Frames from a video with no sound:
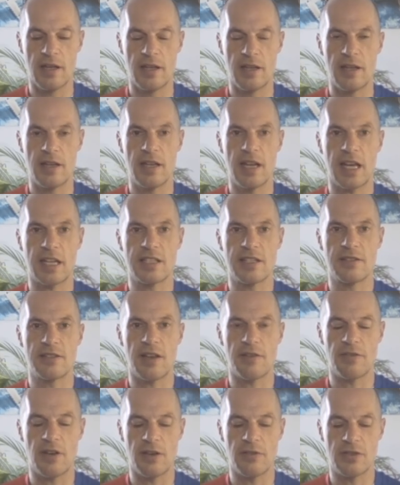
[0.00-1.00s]
negative
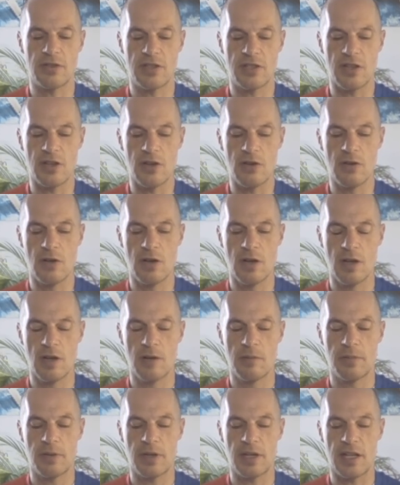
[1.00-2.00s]
7 over 2
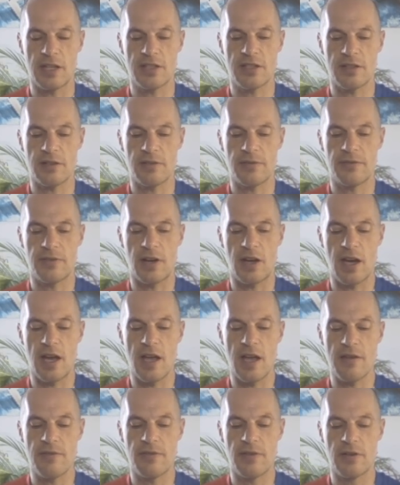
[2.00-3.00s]
plus
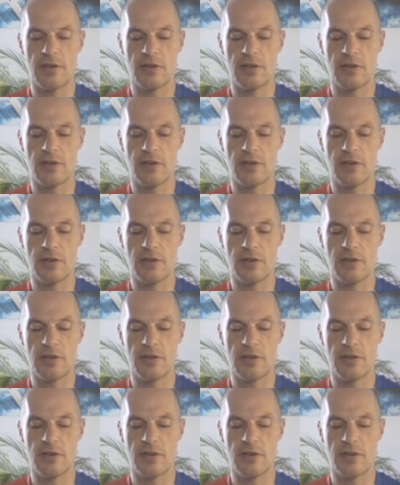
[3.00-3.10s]
5